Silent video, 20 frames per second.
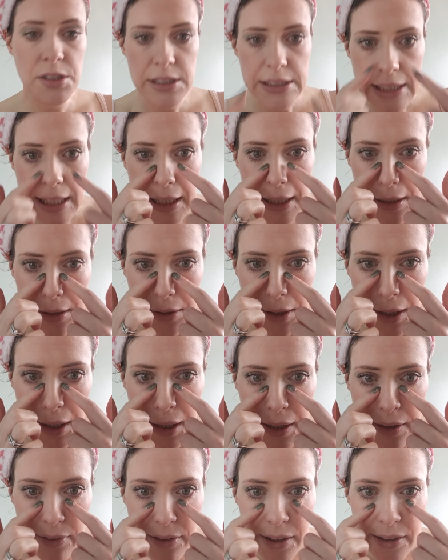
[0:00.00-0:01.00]
still
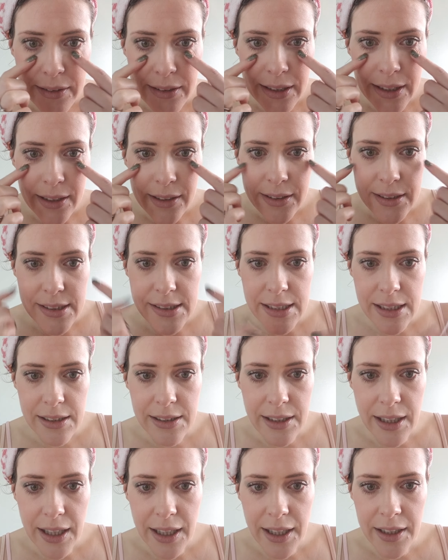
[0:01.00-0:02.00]
there, aren't they? They're
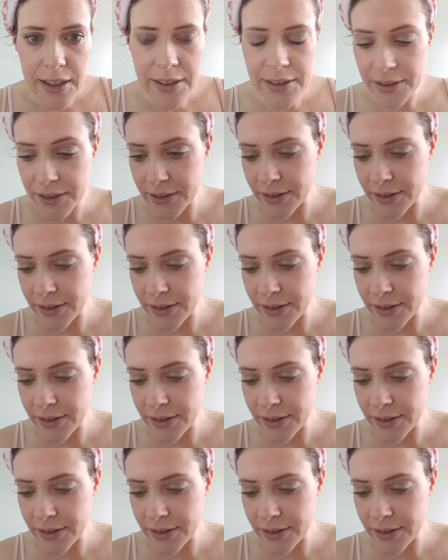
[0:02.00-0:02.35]
still there.